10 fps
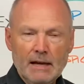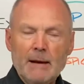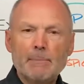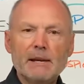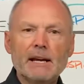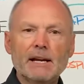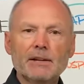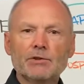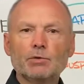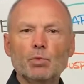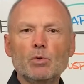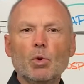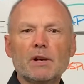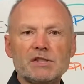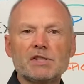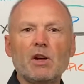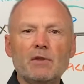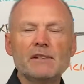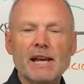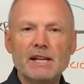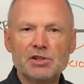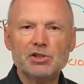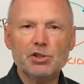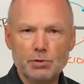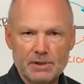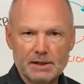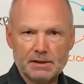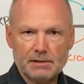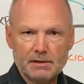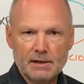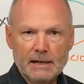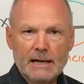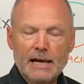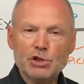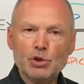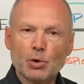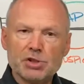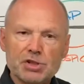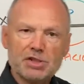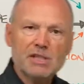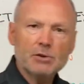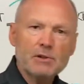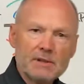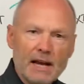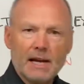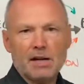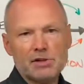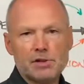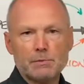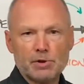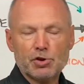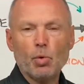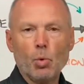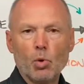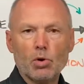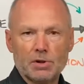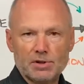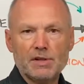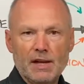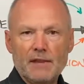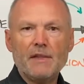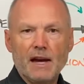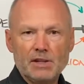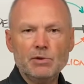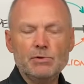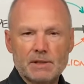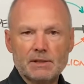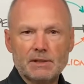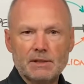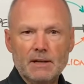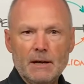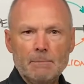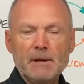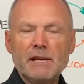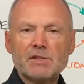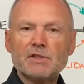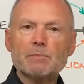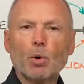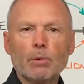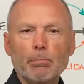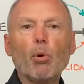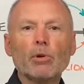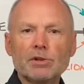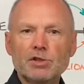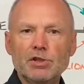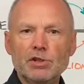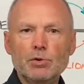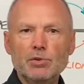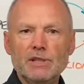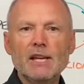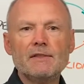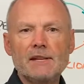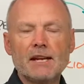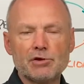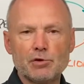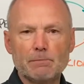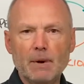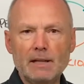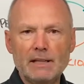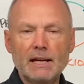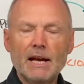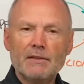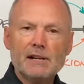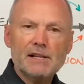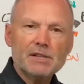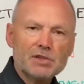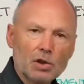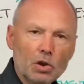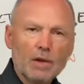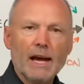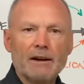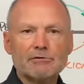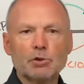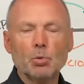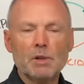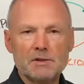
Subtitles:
because we want to sell the aged unit, and you're steering that customer towards that unit because it's more important to you to get the extra money than it is to look after what is